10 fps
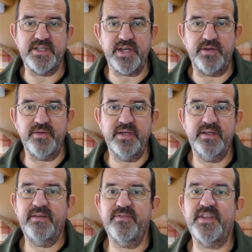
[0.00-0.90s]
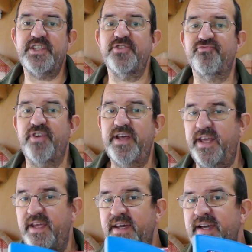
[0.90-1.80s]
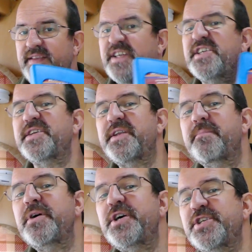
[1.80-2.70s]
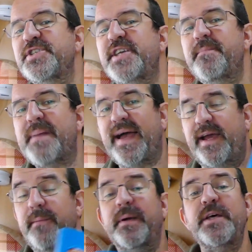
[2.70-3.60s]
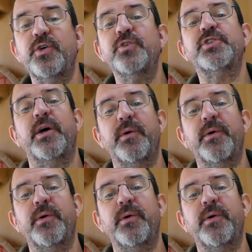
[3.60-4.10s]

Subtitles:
So this is an emergency backup, but it's also